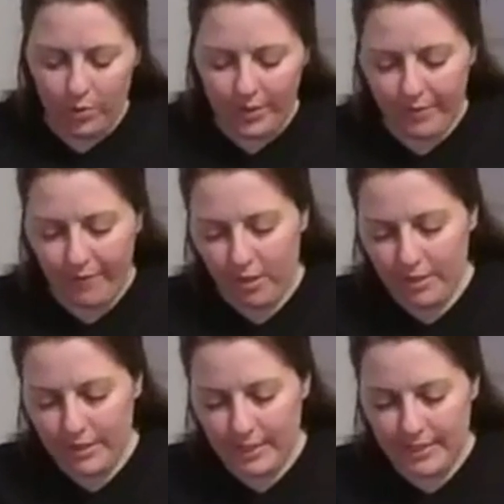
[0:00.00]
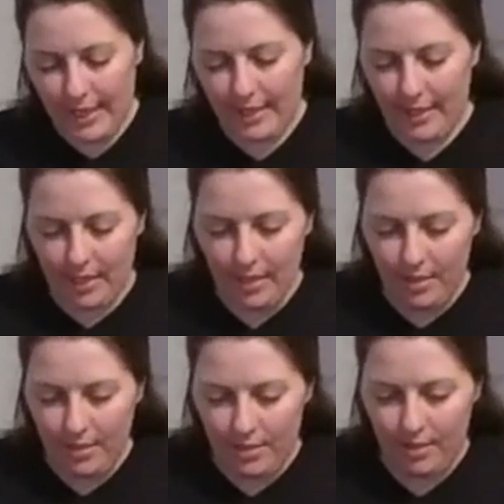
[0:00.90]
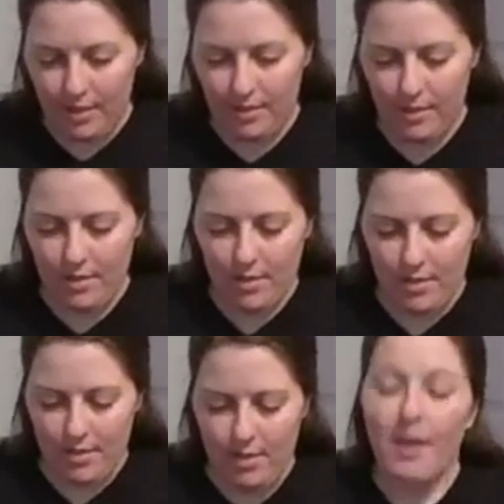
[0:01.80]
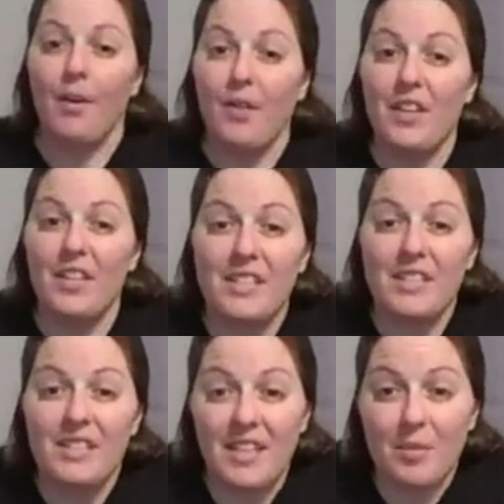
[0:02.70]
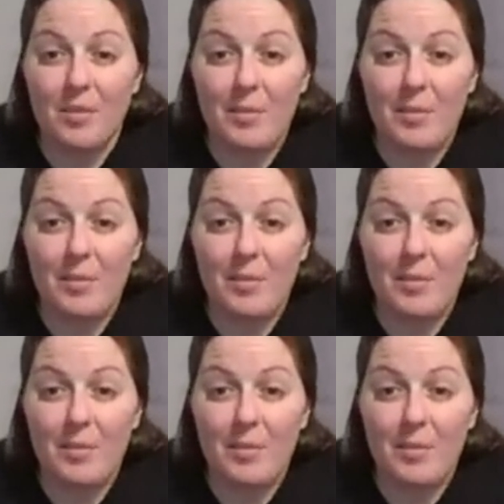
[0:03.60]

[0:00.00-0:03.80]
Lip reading: it for a second. This is gonna be